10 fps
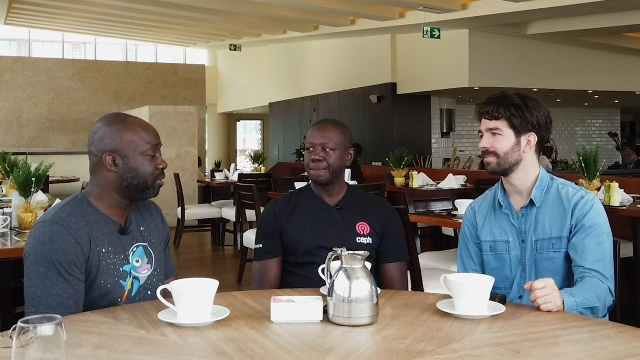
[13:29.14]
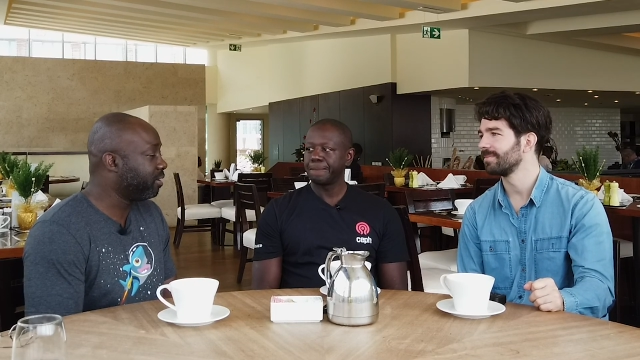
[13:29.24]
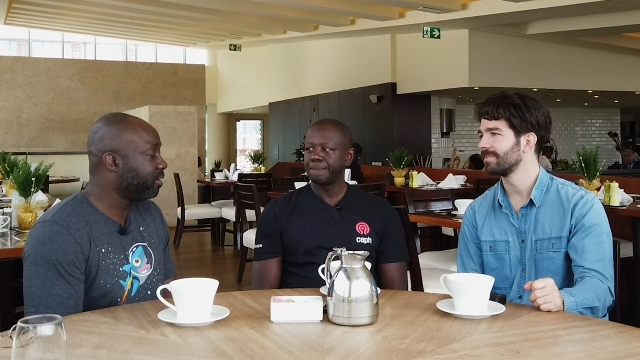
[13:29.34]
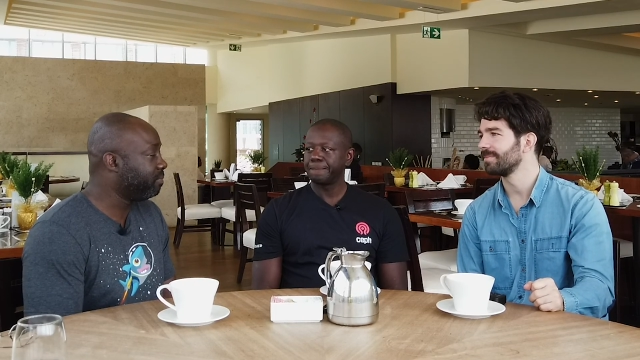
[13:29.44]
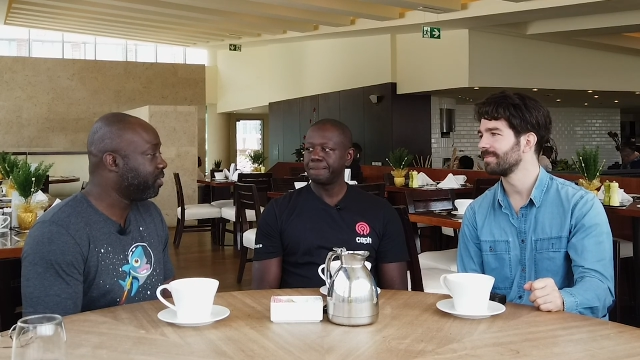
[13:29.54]

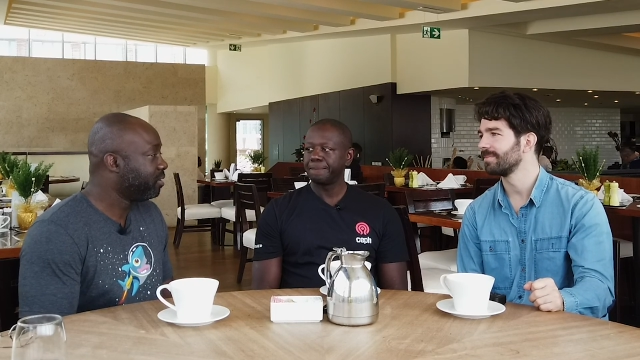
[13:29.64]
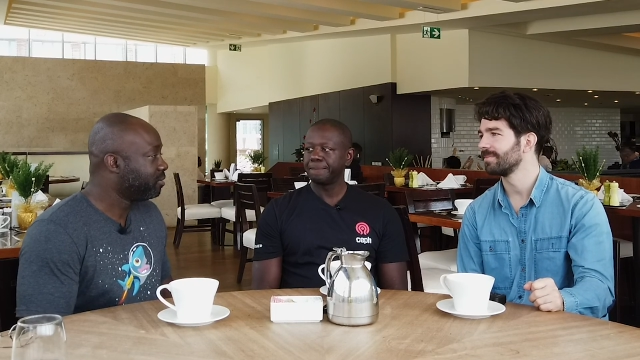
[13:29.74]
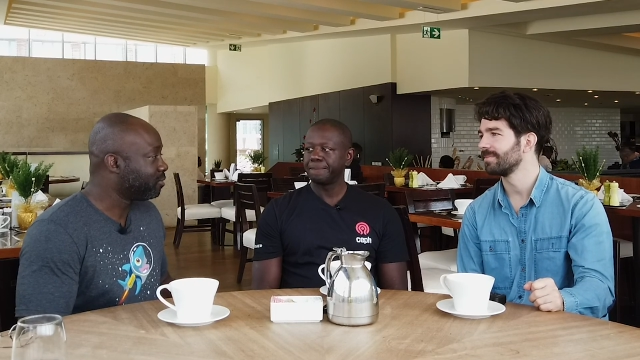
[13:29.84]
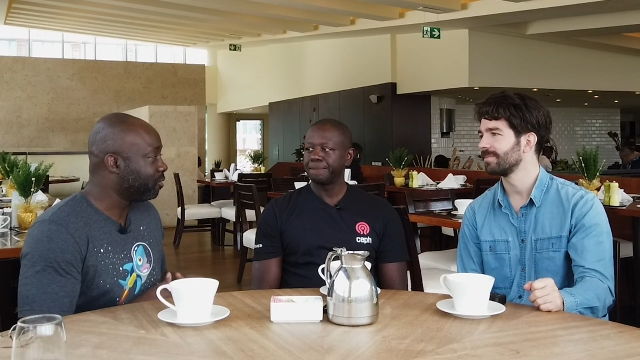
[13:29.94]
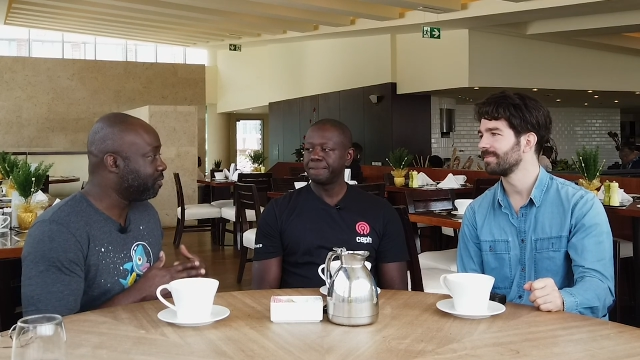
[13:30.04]
Speaker 1: program
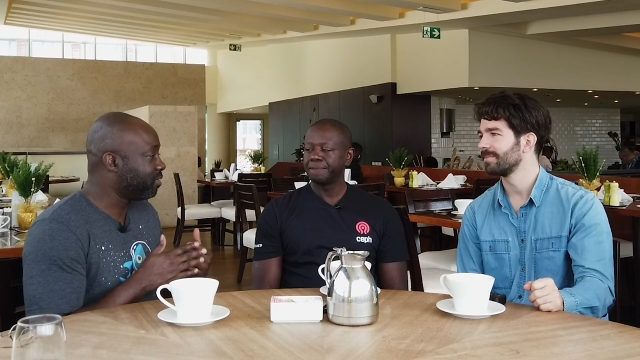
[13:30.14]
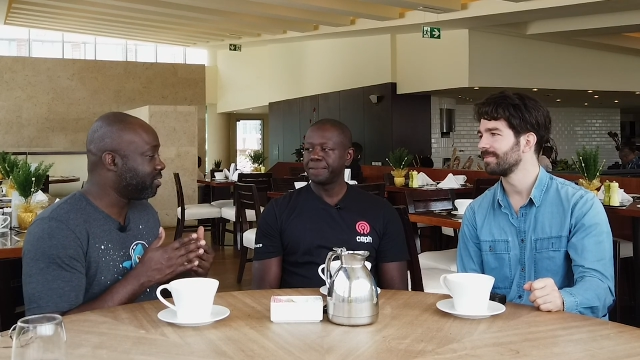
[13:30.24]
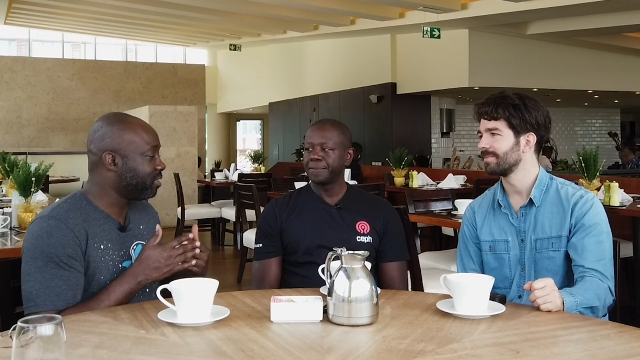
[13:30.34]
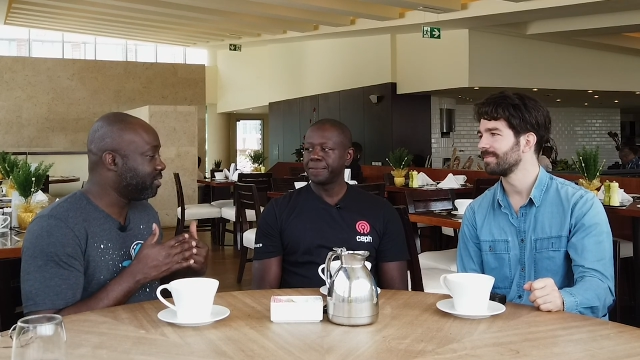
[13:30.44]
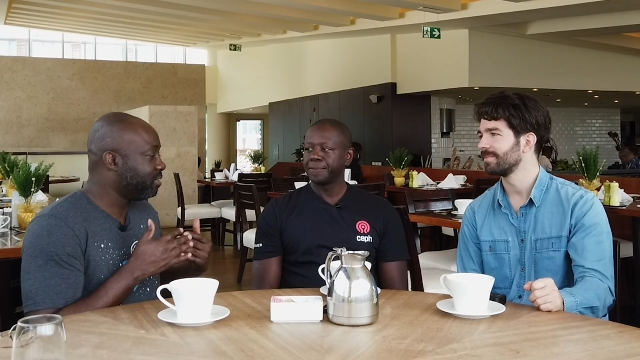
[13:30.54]
serves
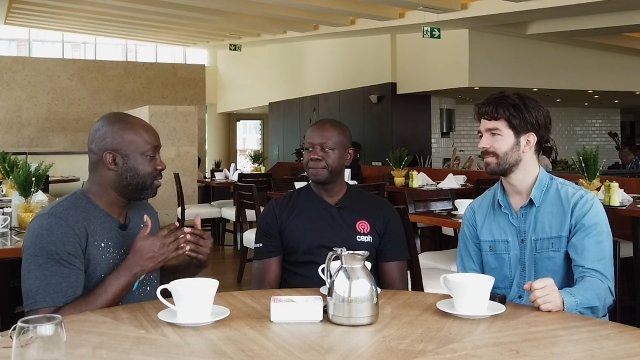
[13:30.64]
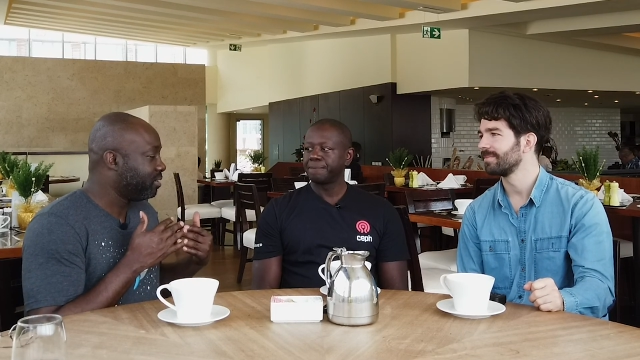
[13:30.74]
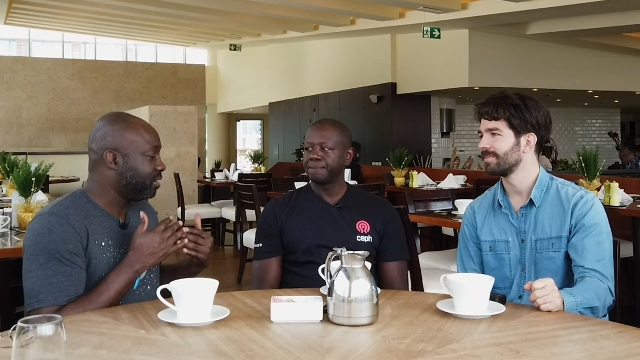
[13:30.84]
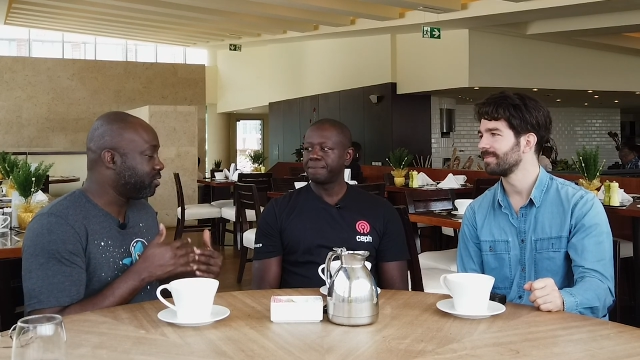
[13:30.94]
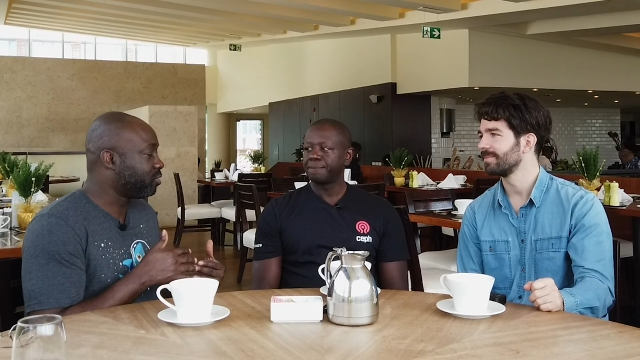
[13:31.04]
as, an,
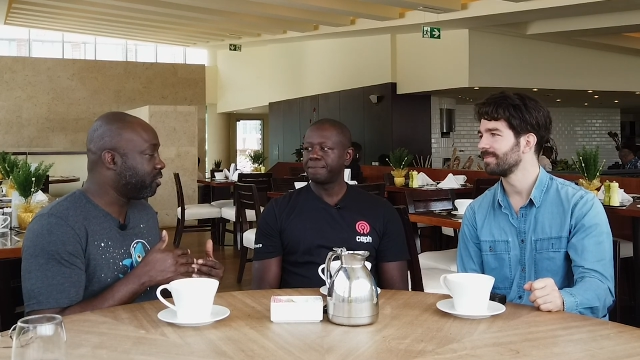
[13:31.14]
as a